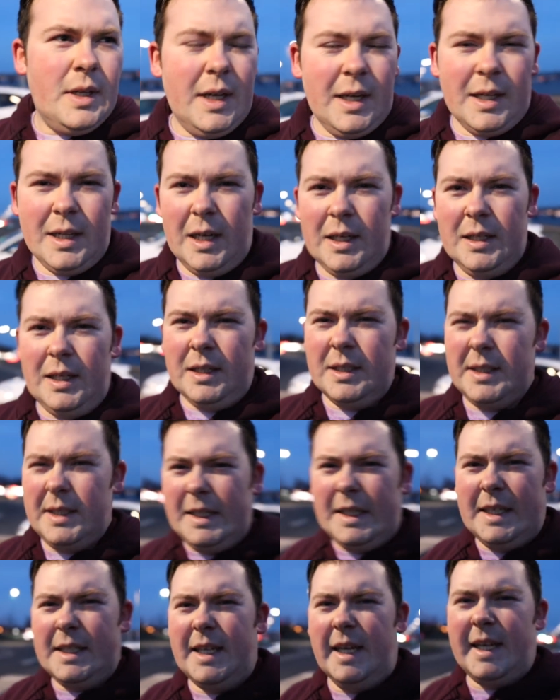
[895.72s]
I'll see
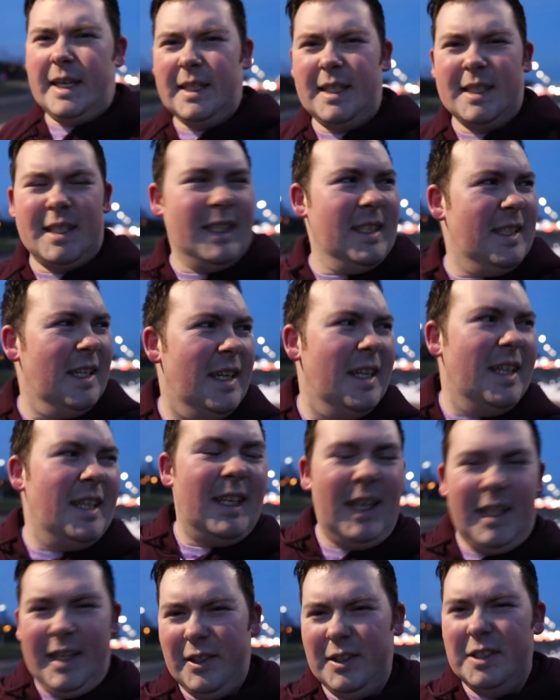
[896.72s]
you in a second, because I need
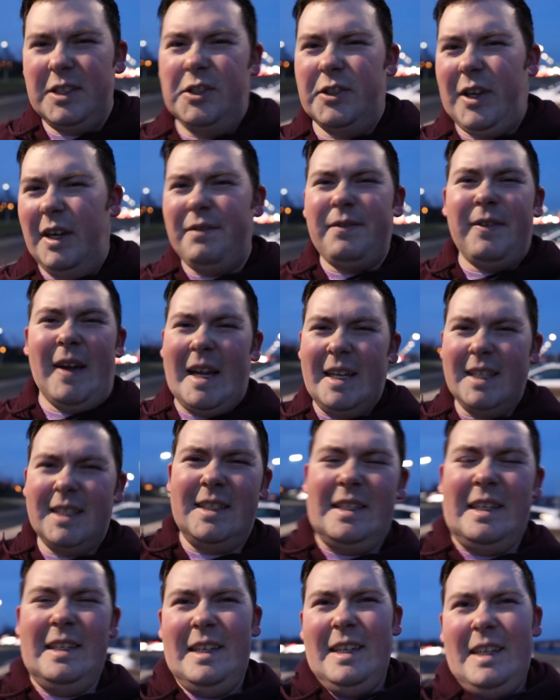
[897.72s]
to drive
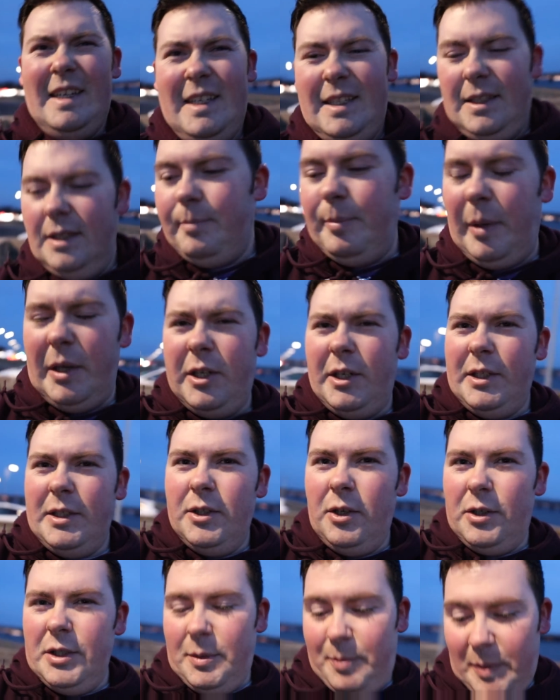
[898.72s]
fast. But
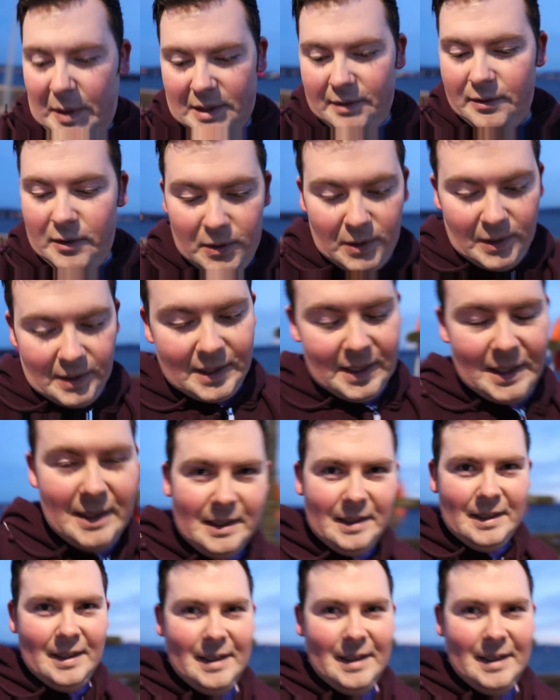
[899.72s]
not speeding, of course.